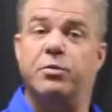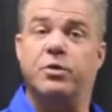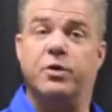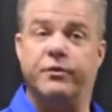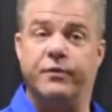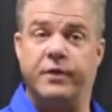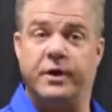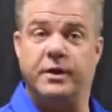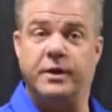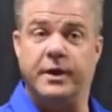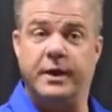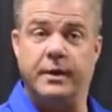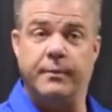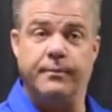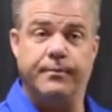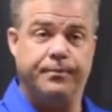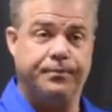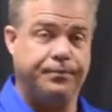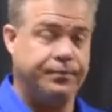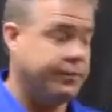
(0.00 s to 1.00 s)
perfectly.
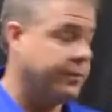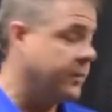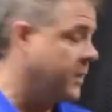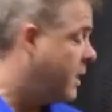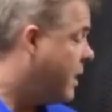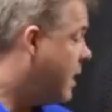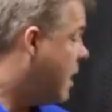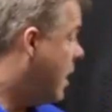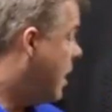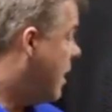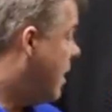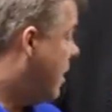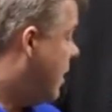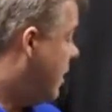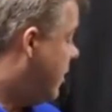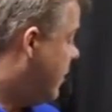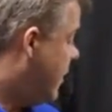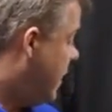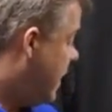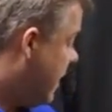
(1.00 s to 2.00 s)

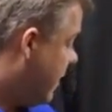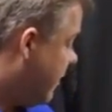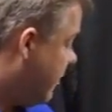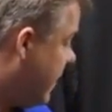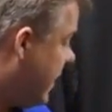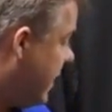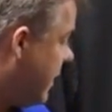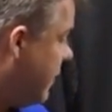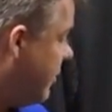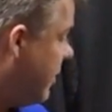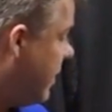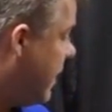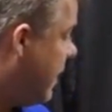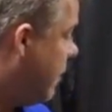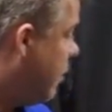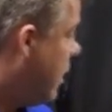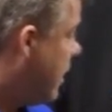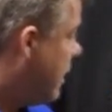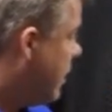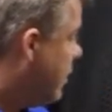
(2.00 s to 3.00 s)
The next item that I
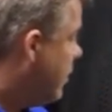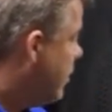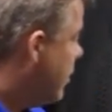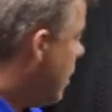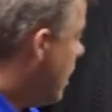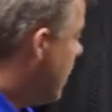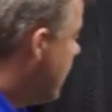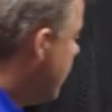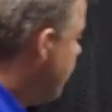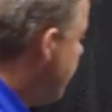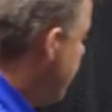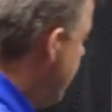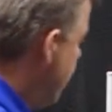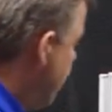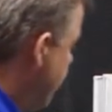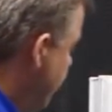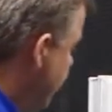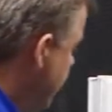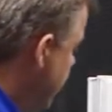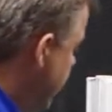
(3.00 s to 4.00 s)
wanted to talk about
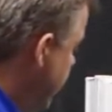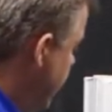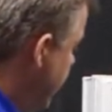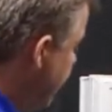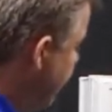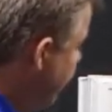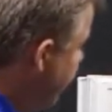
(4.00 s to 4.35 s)
with the window